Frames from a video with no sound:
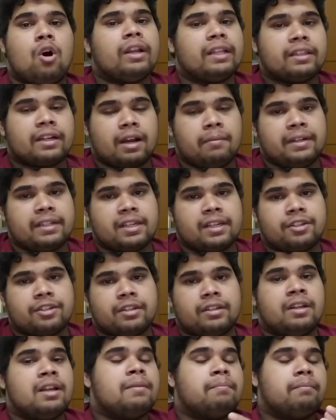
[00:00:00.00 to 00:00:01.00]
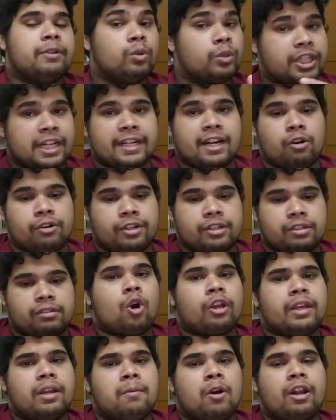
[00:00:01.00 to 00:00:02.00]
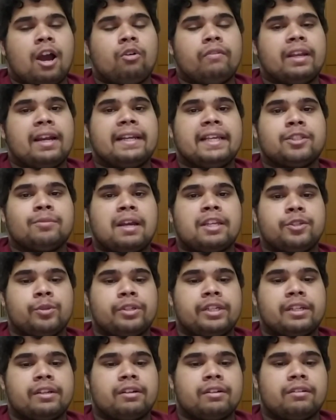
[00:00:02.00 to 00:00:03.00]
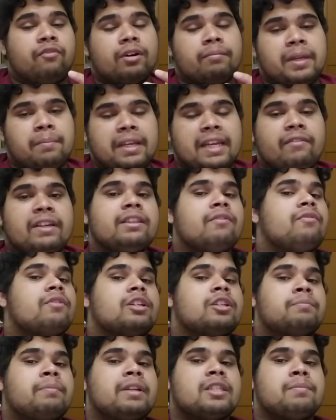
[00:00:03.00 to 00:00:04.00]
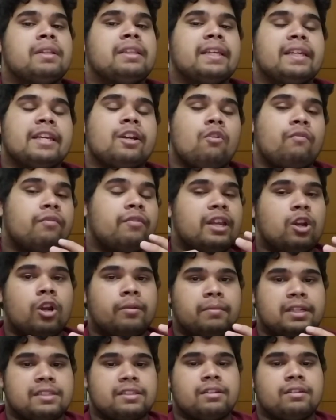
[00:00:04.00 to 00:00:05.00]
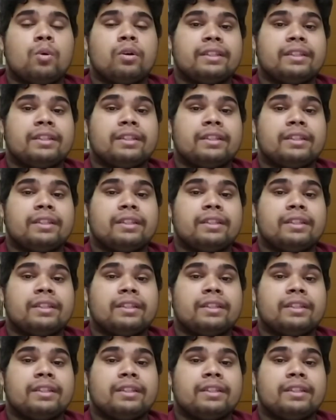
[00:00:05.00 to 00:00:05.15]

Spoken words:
or in the comment section. Do check it out. Talking about how will I teach my junior, I firmly believe in the first principle thinking of Elon Musk.